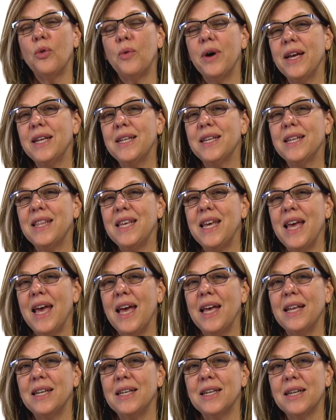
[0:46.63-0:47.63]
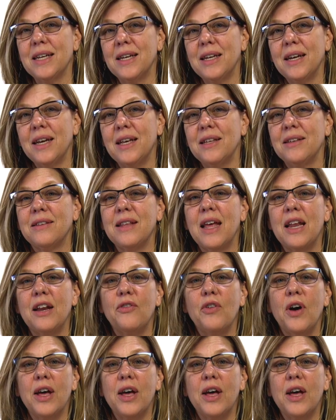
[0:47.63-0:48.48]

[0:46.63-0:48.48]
way to the end instead of